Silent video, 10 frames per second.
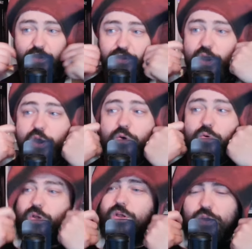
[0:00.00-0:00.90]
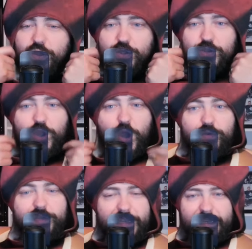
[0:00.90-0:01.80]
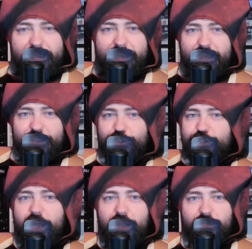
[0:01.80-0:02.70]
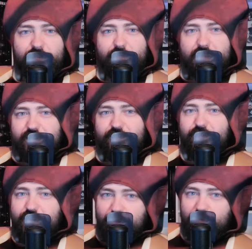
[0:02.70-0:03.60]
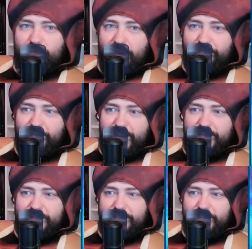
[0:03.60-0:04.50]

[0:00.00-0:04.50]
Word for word: No, no tingling gel mint for you, my friends.